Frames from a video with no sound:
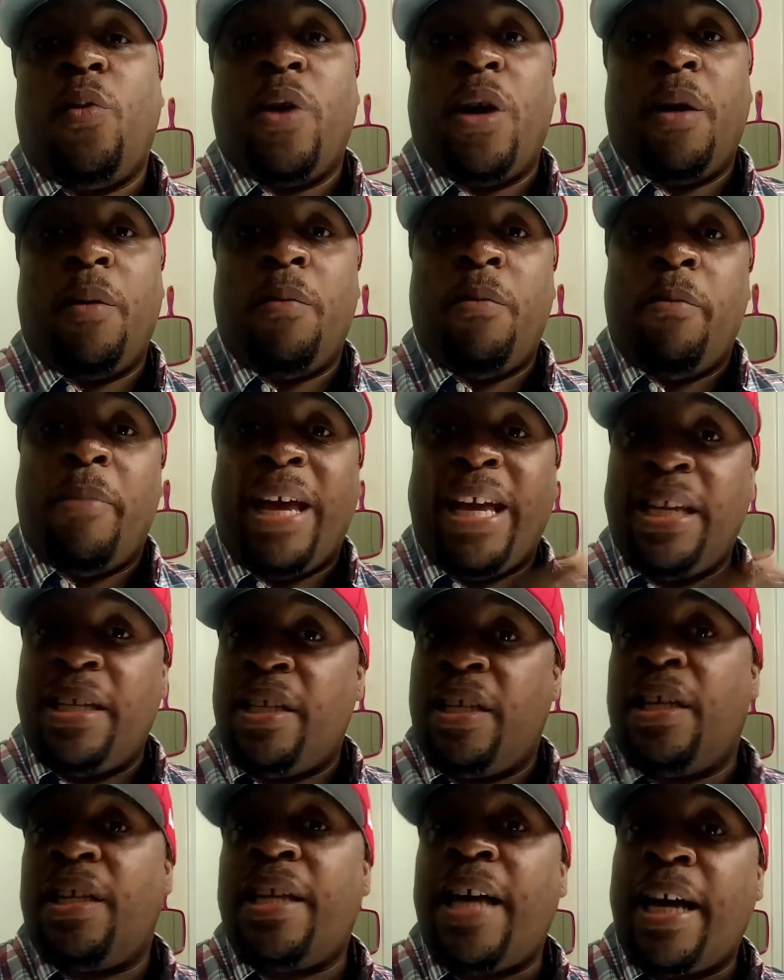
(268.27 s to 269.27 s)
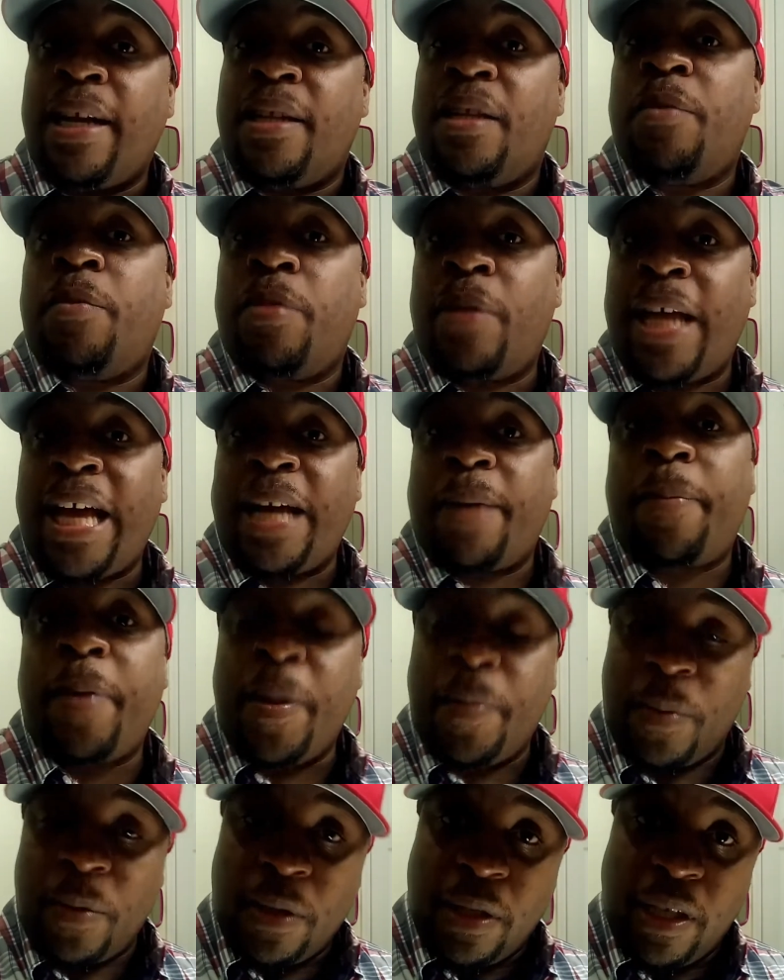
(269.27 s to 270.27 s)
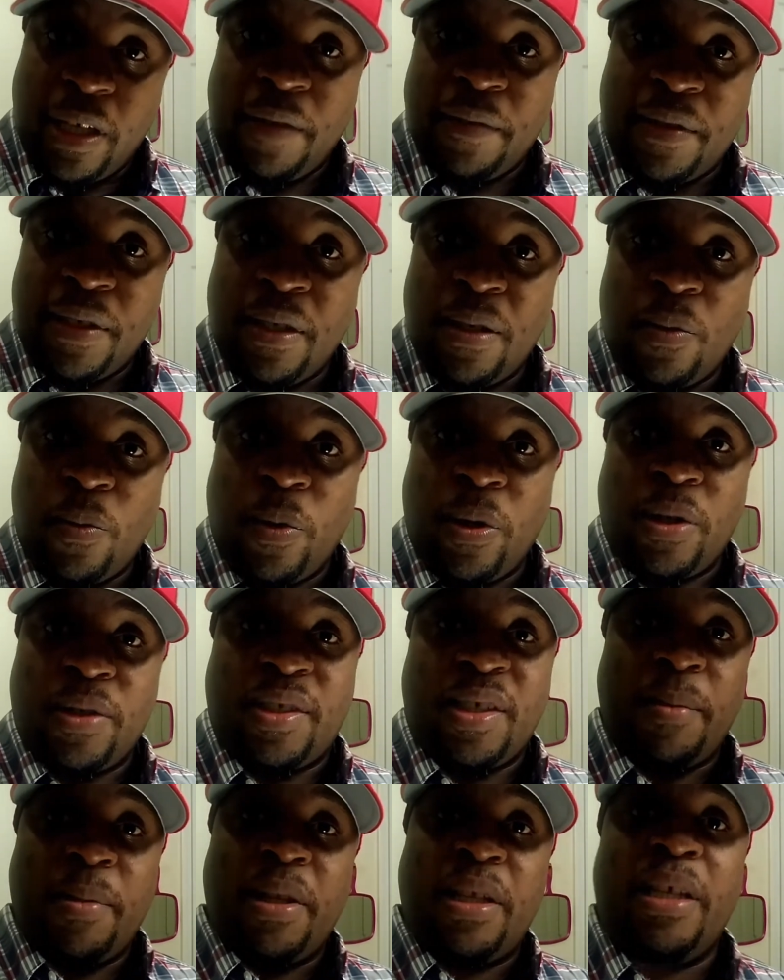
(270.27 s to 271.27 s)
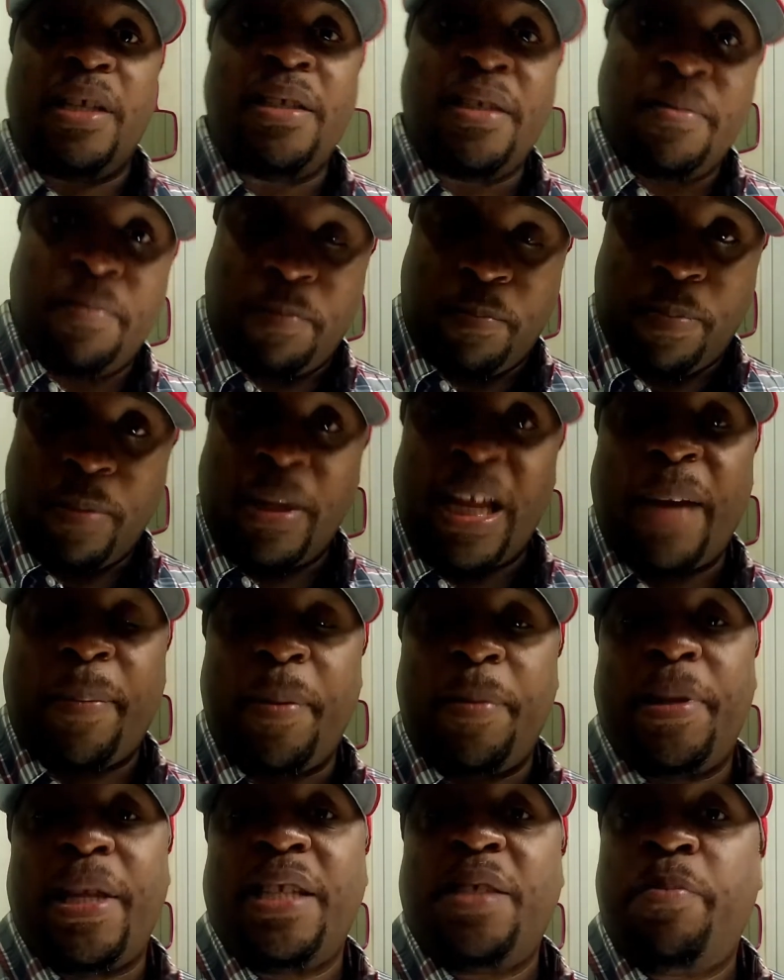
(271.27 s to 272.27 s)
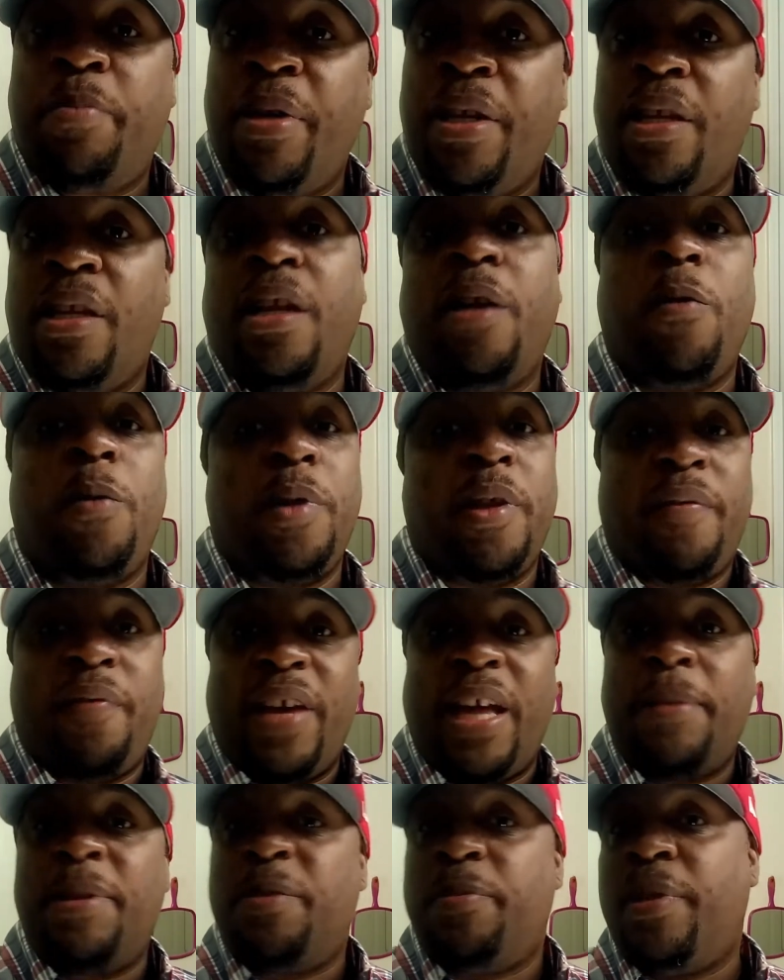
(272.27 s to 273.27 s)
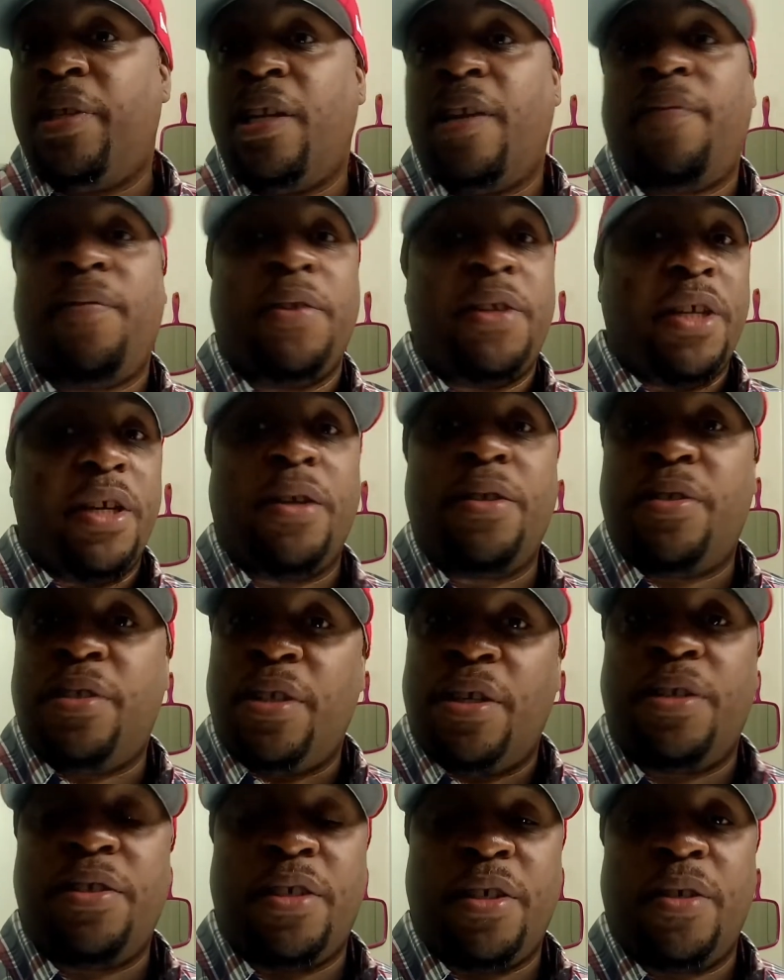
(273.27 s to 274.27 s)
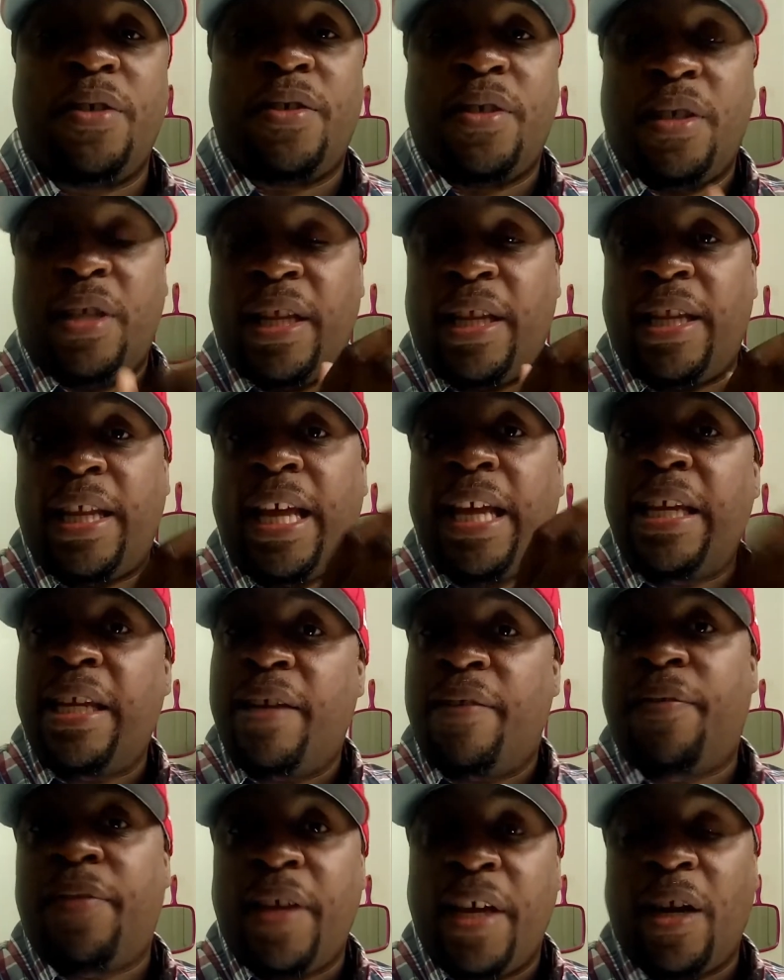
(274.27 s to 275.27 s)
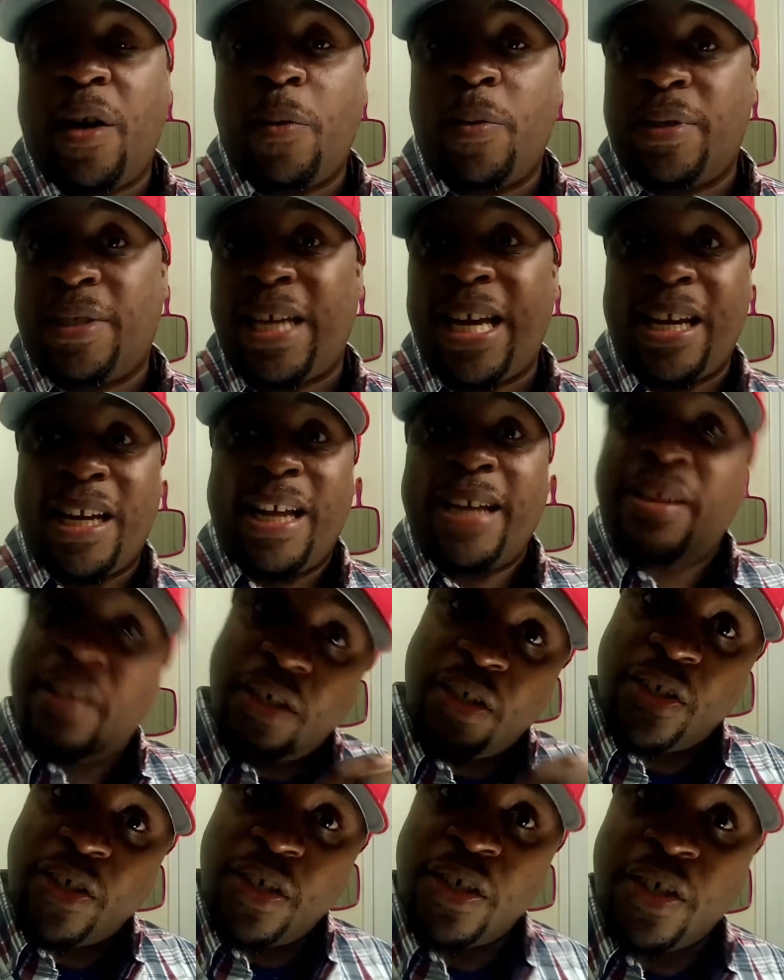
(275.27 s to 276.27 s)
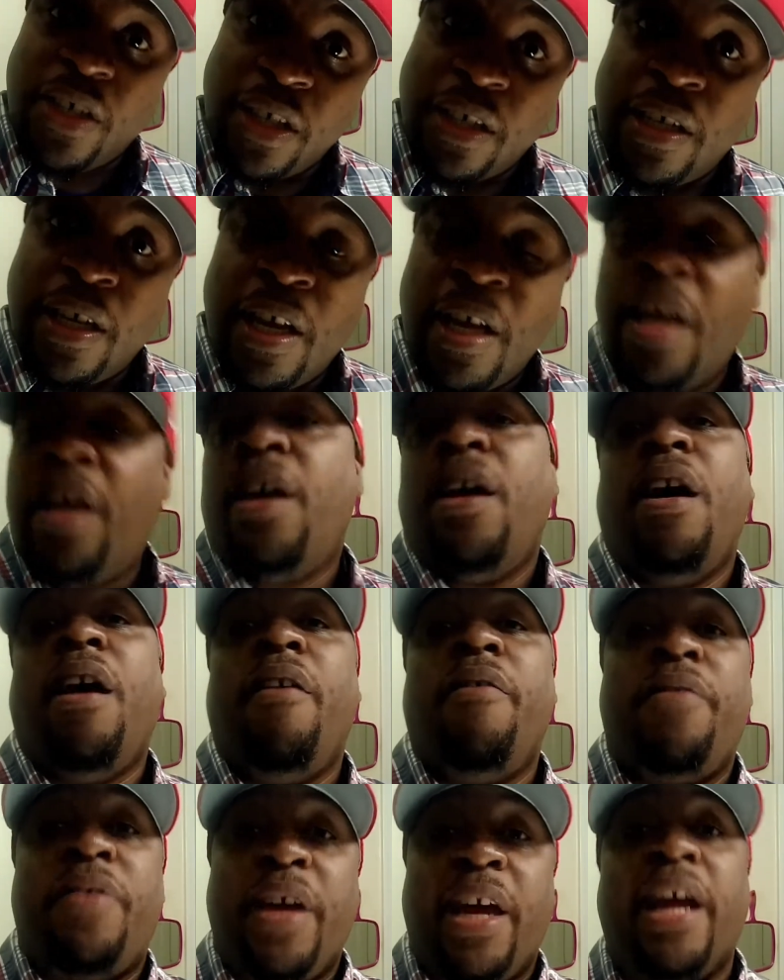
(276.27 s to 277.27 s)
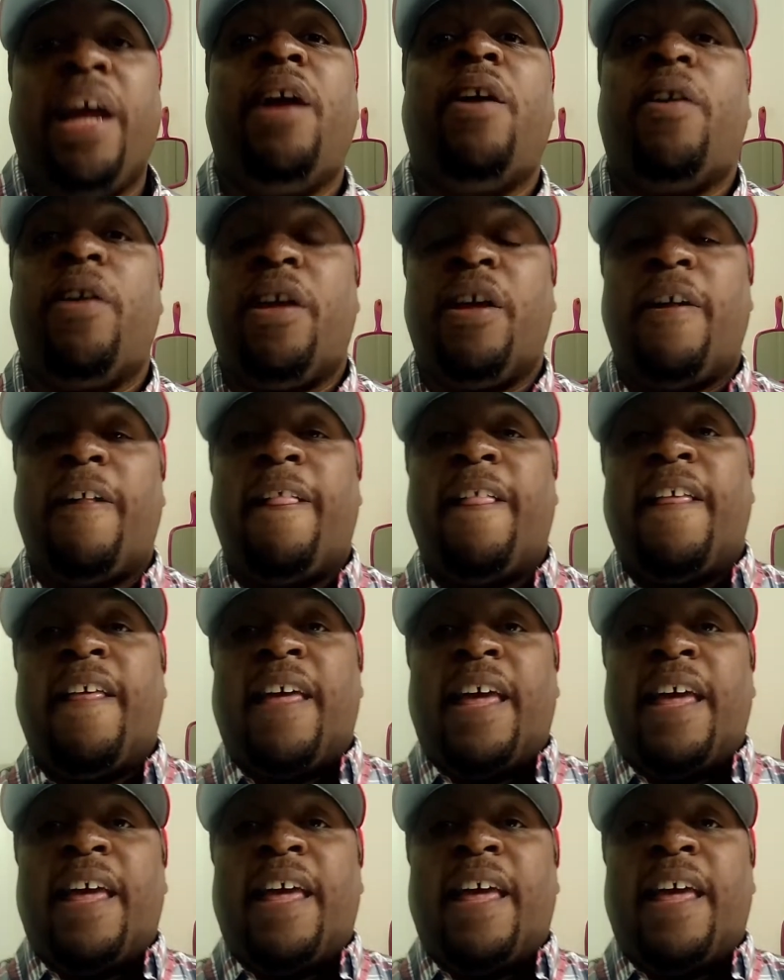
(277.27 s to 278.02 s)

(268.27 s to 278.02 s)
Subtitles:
where mainly a lot of the black people lived, where some of the black people that's been there, where their family's been there for years and years, and they lived there. It was kind of like the hood of the area.